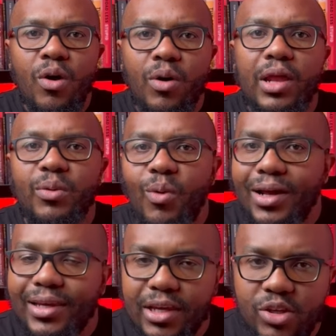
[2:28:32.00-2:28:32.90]
and what
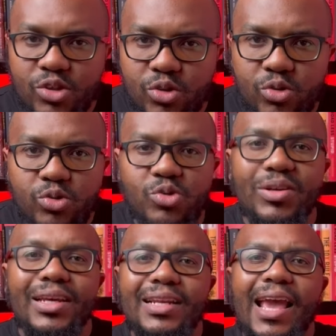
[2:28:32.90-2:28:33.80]
can you do to
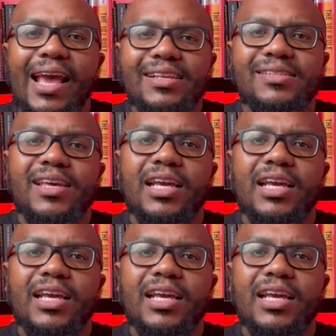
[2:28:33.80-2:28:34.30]
enhance their